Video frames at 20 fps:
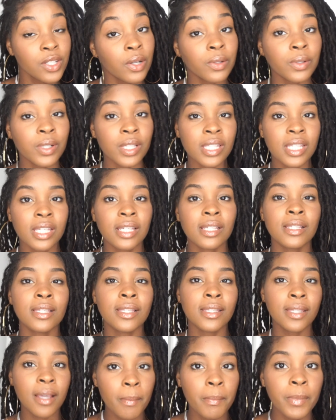noticing
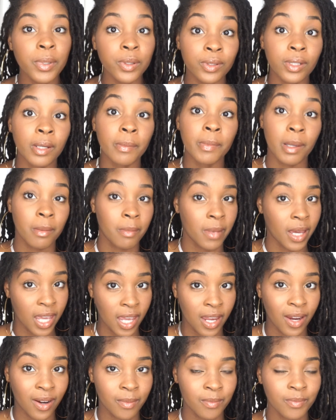some buildup in my
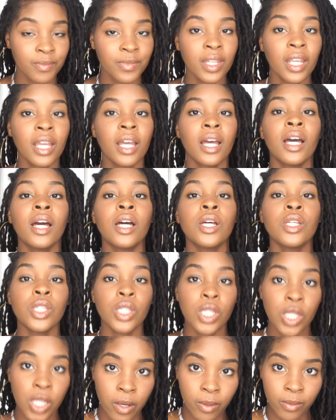hair.
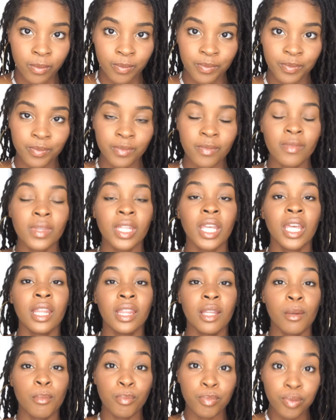So
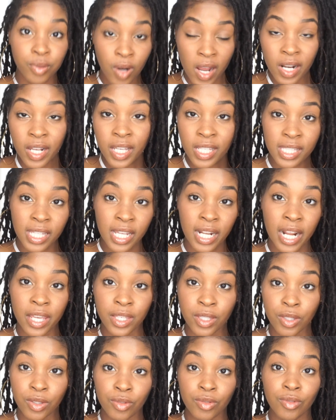the products that I
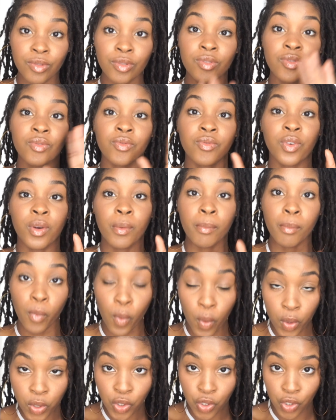use for
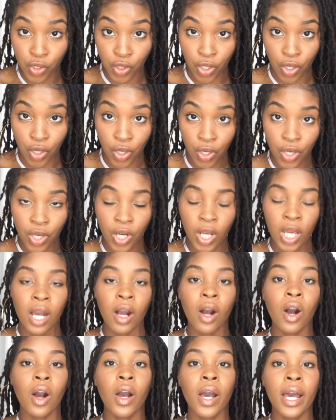moisture,
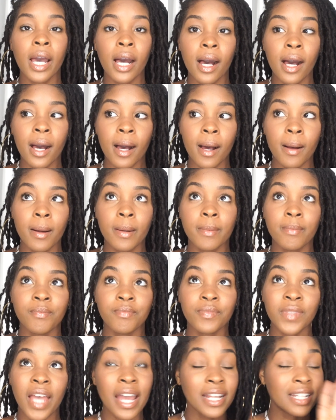
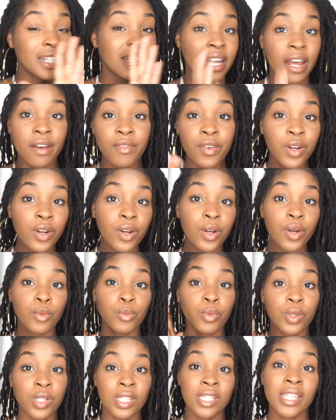I never
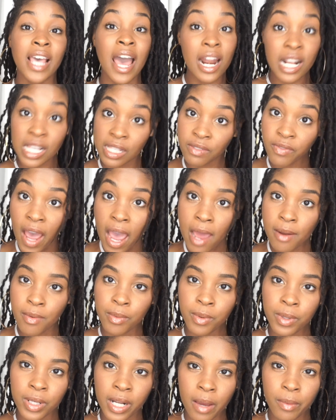was satisfied
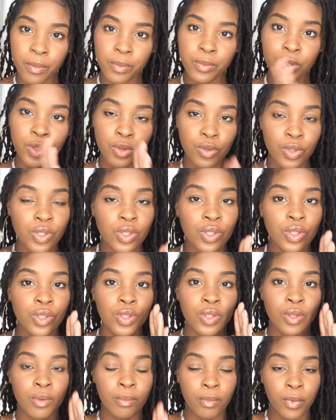with what I
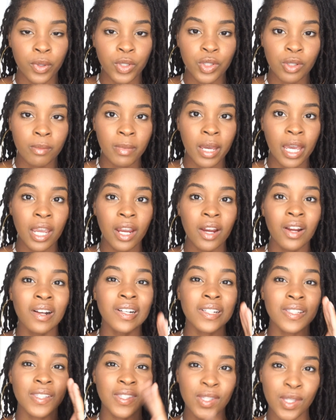used to moisture my hair
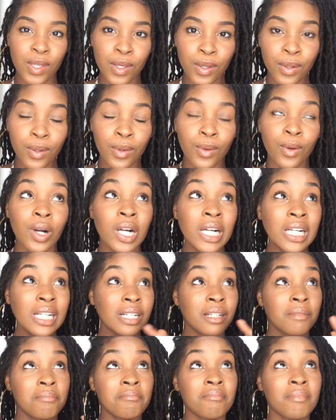until
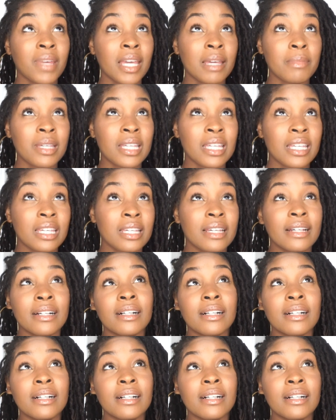maybe